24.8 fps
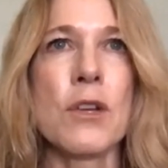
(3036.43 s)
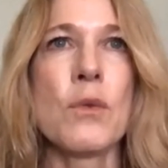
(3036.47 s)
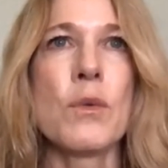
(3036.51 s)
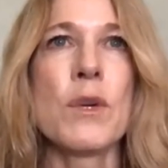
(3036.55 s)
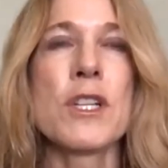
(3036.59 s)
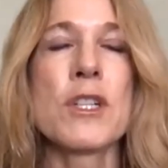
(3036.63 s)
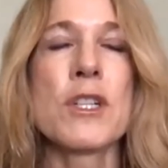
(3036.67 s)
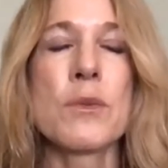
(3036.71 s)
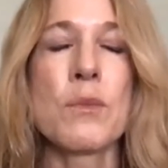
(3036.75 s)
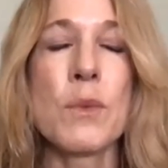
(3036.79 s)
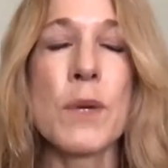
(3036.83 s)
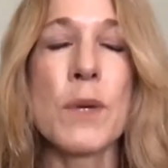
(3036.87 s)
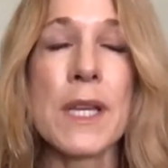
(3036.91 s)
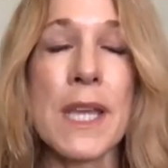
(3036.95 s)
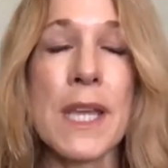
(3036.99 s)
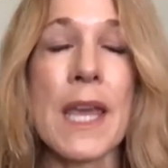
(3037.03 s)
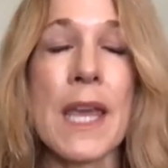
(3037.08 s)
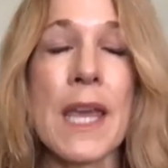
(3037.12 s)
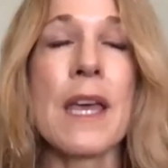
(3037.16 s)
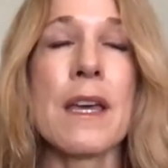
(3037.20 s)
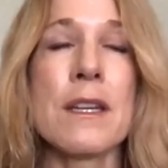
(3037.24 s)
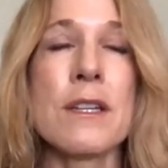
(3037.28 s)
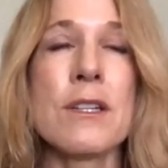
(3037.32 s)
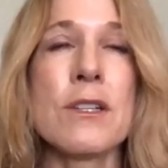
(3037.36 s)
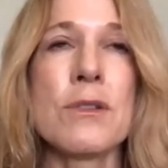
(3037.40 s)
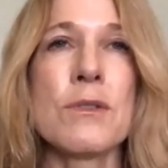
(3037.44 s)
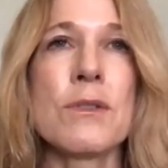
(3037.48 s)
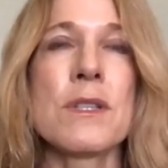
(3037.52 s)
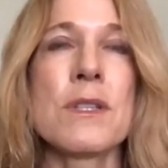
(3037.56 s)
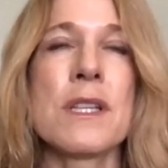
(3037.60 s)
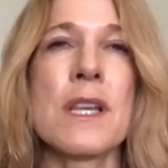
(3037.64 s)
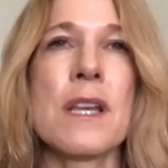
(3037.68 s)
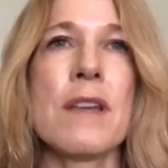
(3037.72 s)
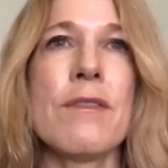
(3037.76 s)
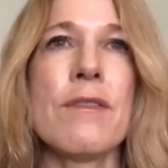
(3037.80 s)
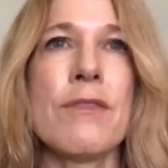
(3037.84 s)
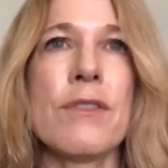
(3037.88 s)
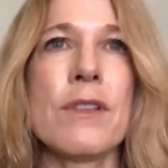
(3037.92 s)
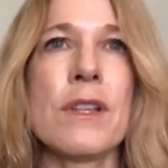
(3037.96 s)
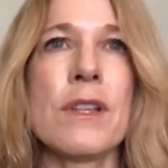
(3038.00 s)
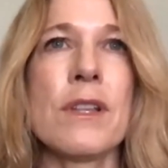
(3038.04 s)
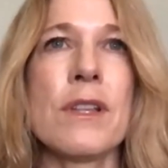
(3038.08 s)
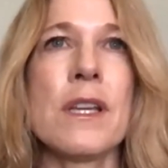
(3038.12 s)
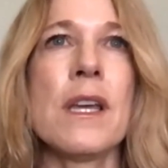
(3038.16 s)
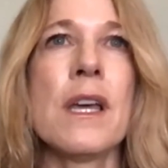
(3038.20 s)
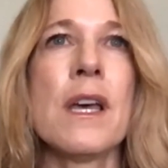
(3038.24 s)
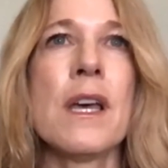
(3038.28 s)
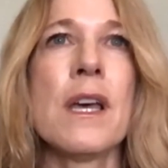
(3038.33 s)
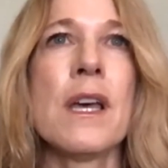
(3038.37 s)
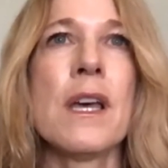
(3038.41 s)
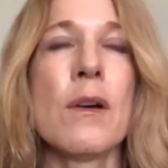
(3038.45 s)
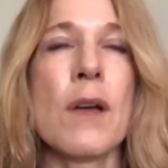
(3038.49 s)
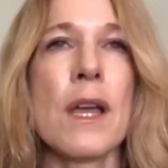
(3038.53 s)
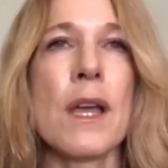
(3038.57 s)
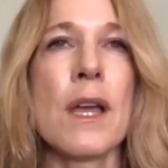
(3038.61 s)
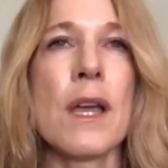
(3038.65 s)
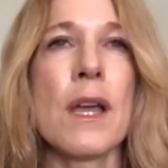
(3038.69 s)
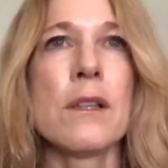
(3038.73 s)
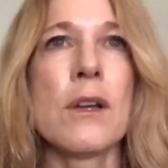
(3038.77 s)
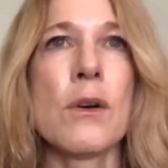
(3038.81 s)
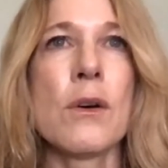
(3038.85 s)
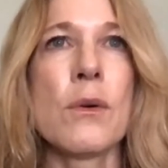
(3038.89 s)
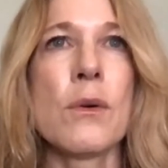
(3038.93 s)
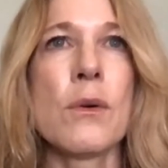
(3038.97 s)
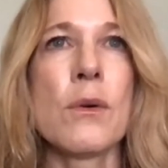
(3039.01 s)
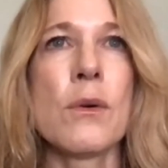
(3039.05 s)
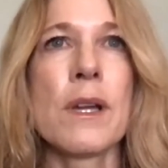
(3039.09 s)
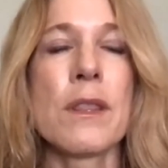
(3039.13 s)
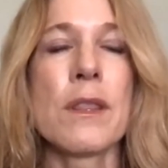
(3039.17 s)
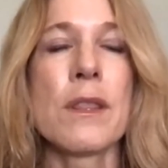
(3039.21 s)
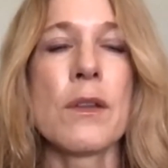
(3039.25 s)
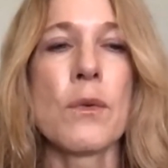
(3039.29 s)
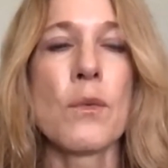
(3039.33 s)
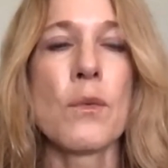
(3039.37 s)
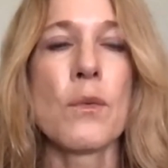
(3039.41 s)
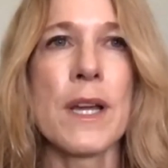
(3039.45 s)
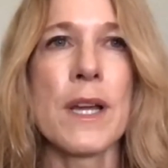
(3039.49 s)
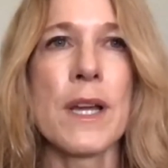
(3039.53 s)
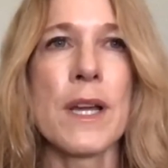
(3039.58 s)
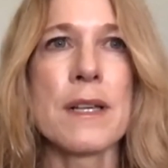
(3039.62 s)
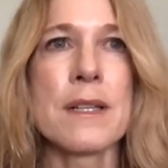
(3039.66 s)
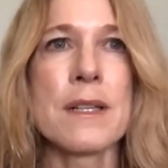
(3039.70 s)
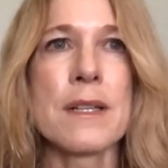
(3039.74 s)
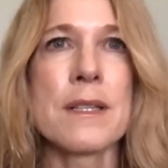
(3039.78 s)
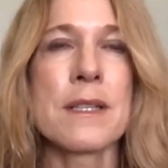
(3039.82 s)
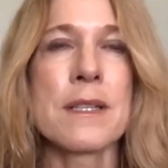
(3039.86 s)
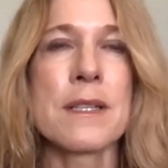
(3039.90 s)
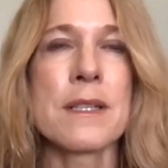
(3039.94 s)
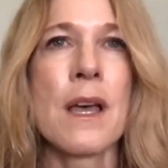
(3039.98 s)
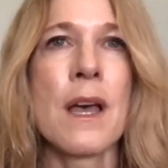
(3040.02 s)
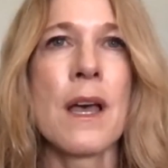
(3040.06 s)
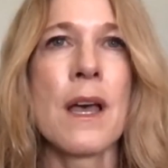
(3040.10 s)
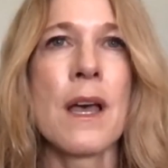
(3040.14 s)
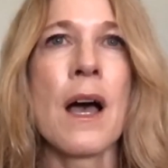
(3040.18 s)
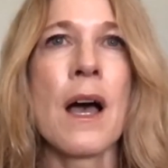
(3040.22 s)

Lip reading: which we can do safely and lowering the risk.